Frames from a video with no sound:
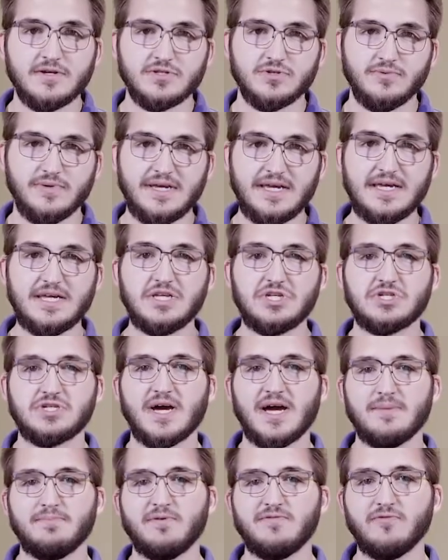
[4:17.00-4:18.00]
so each
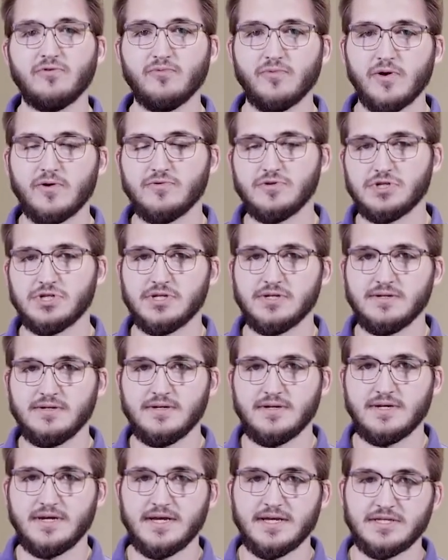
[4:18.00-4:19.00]
type of erosion
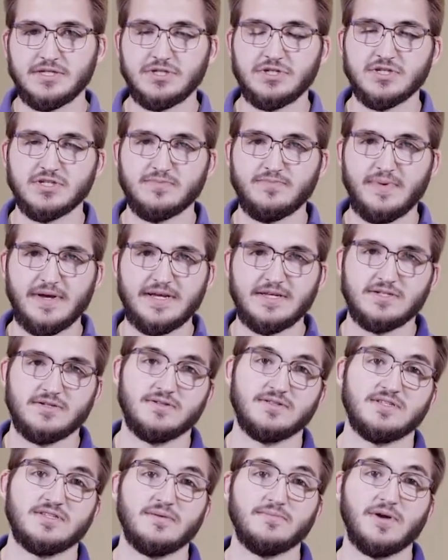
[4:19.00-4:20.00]
is just based
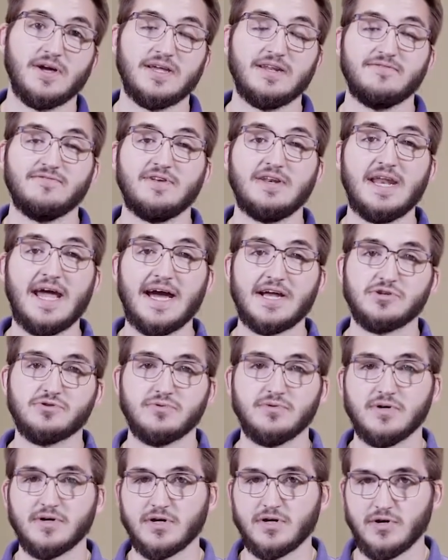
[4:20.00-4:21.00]
on some kind of
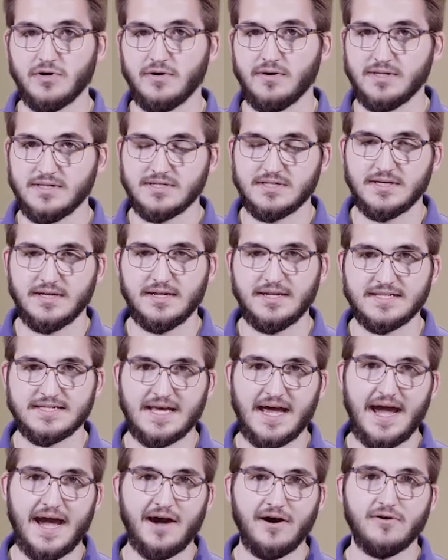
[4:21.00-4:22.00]
natural occurrence, and it's
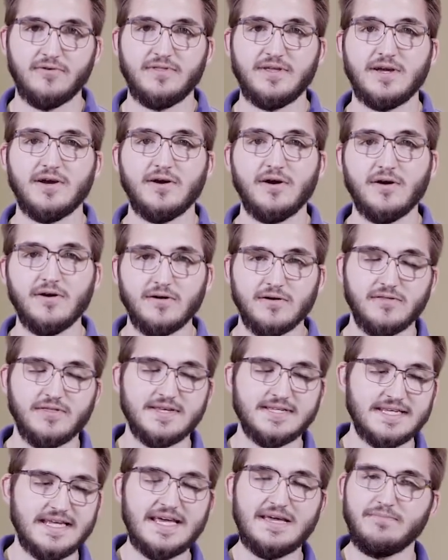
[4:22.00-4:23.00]
how the Earth
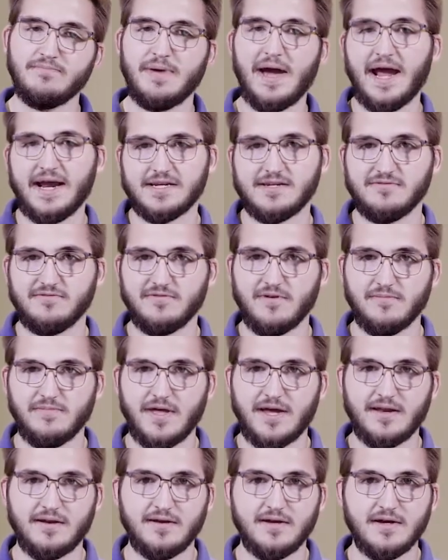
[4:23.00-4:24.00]
is impacted from
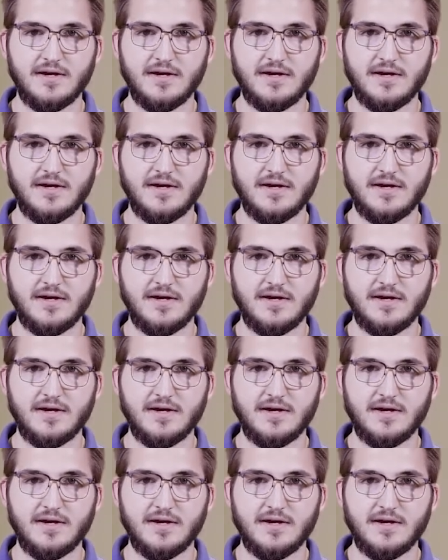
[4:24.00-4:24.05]
that.